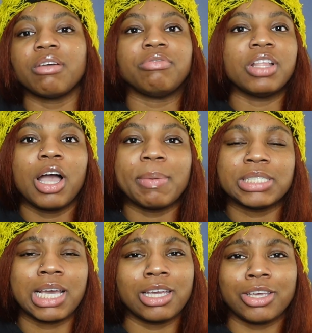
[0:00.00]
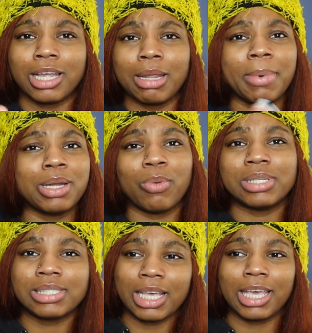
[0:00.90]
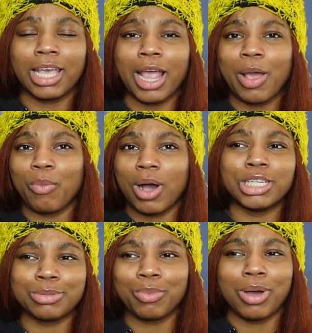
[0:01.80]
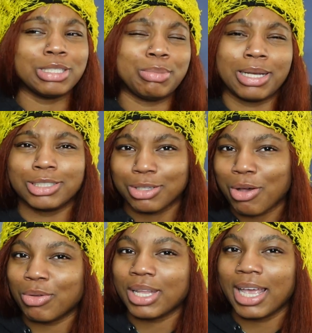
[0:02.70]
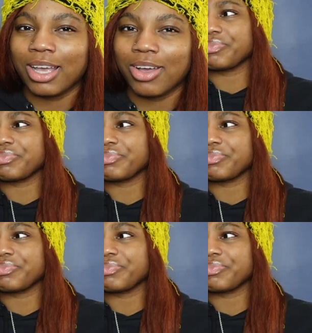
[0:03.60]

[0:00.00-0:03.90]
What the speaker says: Vlogmas, y'all not about to sit here and watch me watch my show. Like